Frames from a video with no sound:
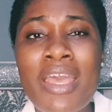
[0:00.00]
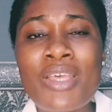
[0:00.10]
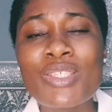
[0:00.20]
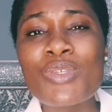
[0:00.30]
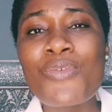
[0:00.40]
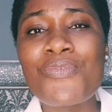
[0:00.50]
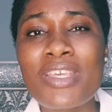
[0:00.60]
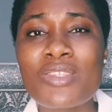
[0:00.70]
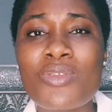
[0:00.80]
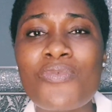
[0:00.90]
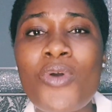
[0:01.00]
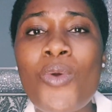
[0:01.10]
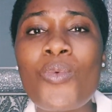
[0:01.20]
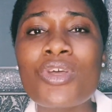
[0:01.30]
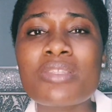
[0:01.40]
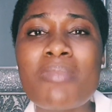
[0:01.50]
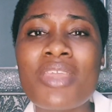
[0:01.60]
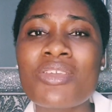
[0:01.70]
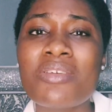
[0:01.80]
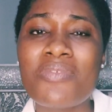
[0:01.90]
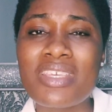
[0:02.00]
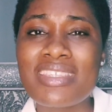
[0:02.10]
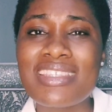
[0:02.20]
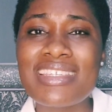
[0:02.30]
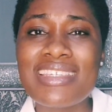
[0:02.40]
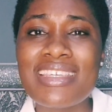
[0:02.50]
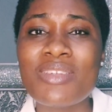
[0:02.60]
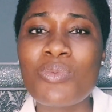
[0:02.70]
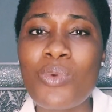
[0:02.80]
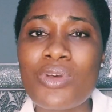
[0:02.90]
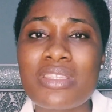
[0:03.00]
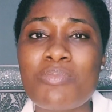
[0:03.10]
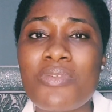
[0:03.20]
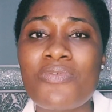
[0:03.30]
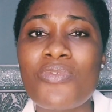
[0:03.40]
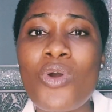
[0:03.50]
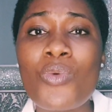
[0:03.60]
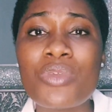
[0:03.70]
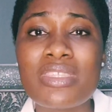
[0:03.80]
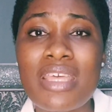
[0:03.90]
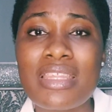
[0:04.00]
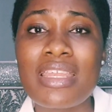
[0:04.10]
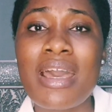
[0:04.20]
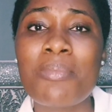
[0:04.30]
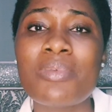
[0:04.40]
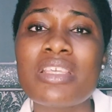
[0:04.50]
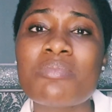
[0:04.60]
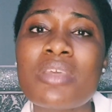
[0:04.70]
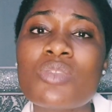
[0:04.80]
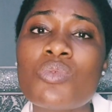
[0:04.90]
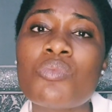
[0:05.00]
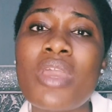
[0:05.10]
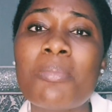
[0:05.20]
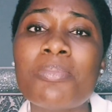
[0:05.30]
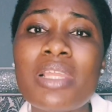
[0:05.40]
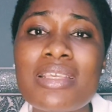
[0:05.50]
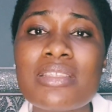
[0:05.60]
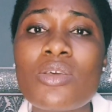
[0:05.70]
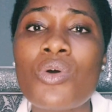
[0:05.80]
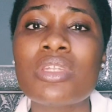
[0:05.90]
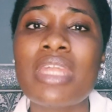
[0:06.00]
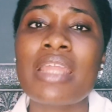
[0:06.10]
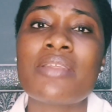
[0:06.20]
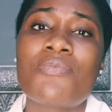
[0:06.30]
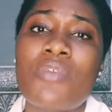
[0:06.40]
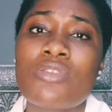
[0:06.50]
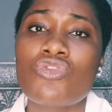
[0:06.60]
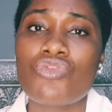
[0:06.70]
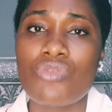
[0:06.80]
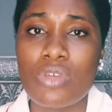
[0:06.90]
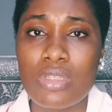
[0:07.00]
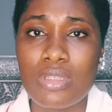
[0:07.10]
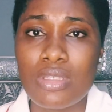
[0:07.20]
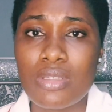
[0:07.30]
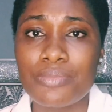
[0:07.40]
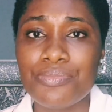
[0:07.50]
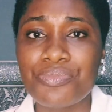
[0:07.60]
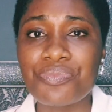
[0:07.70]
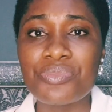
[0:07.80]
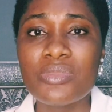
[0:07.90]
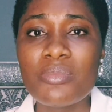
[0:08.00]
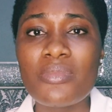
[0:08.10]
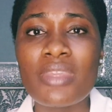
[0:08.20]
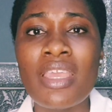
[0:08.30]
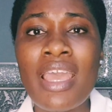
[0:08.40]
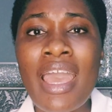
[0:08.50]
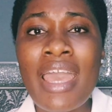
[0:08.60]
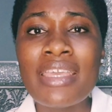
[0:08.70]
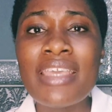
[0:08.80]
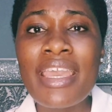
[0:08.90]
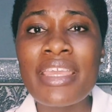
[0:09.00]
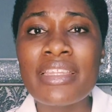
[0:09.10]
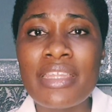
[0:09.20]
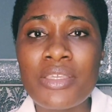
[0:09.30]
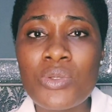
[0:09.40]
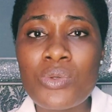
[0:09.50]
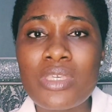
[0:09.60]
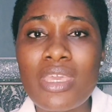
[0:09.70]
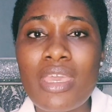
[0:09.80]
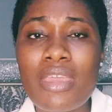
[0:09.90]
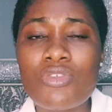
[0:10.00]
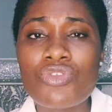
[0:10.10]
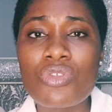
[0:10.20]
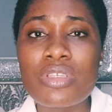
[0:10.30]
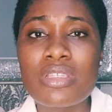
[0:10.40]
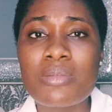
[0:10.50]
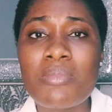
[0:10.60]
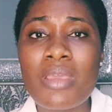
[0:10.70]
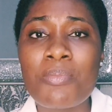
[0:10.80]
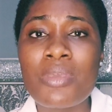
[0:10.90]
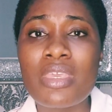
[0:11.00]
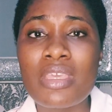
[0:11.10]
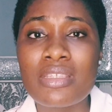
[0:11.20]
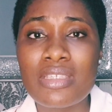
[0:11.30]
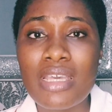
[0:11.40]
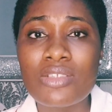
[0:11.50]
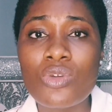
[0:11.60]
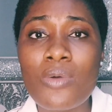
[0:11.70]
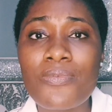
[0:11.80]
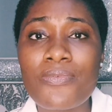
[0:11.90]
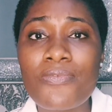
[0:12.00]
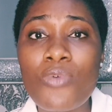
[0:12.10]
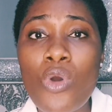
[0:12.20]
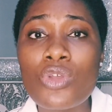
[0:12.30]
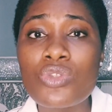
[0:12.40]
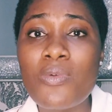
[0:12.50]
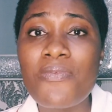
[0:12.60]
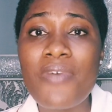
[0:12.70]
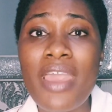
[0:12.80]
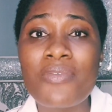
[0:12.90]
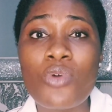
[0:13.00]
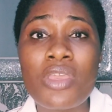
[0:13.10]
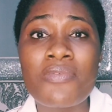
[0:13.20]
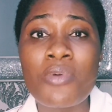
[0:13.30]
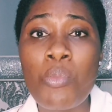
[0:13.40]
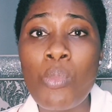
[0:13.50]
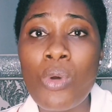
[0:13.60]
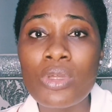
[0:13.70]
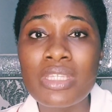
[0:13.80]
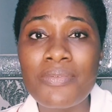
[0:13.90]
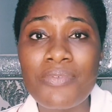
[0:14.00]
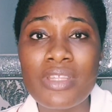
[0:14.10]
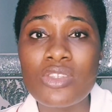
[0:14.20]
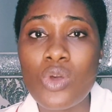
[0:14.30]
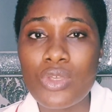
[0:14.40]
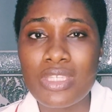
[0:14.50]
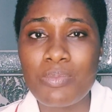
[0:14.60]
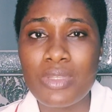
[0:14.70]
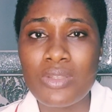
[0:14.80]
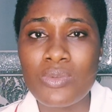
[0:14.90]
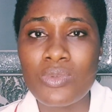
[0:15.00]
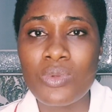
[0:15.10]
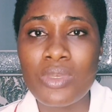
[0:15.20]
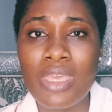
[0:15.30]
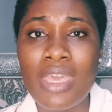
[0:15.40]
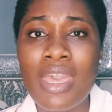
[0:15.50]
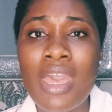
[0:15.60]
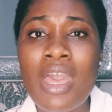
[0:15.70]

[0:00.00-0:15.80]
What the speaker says: So first of all, what my university did was, before we started our placement, we were placed under different trusts. Here in the UK, a trust may be in charge of 4 to 5 or even more different hospitals, okay?